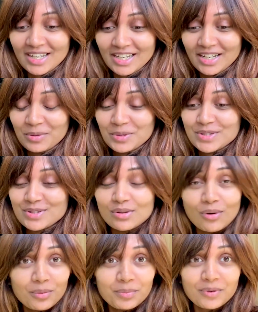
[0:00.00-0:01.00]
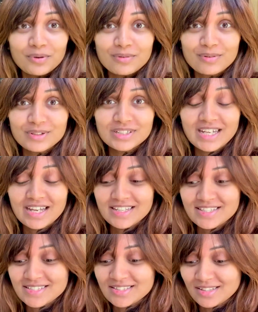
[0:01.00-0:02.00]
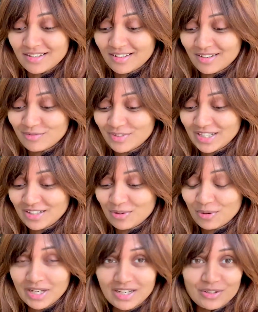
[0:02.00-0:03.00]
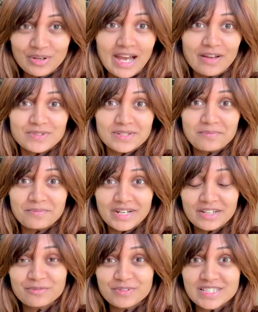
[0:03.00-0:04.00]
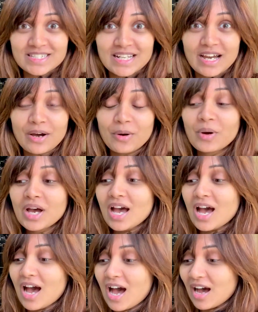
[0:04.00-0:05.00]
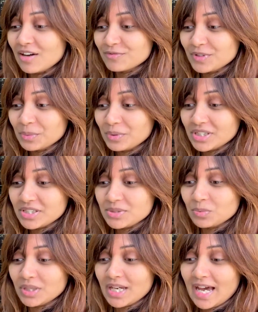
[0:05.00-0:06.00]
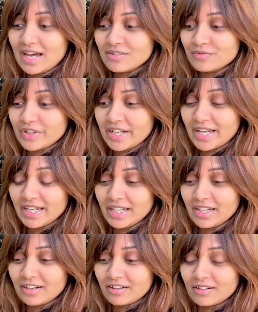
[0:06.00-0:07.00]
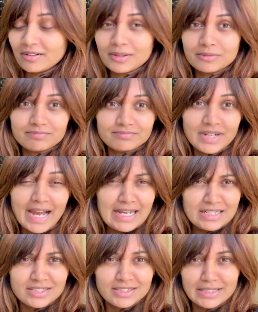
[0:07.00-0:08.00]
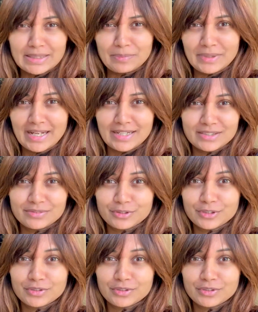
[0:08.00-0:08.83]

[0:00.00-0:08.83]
It was so beautiful, guys. We're going to have some breakfast now, after which we have like itinerary planned for